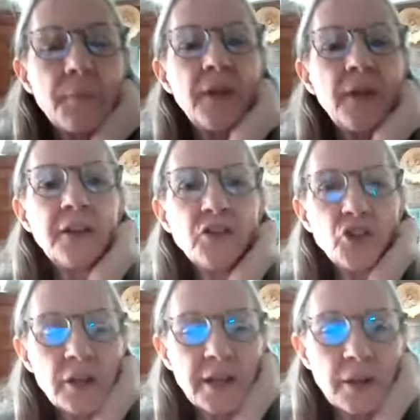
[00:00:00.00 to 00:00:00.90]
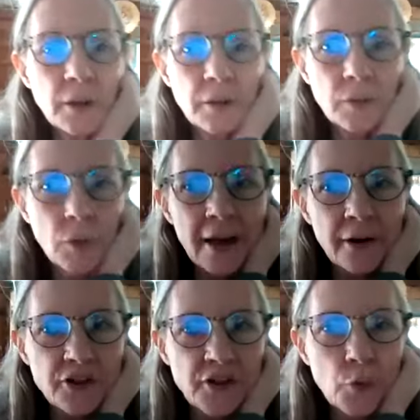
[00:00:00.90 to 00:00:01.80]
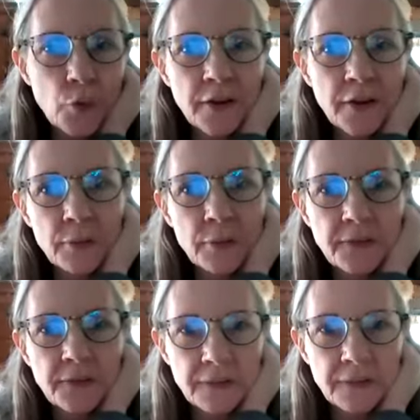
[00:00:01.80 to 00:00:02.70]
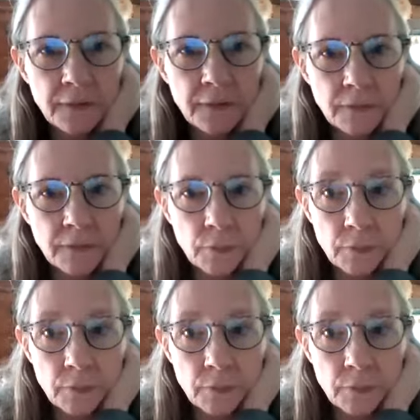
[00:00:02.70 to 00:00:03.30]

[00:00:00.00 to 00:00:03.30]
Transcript: essentially, energy is moving through the seasons,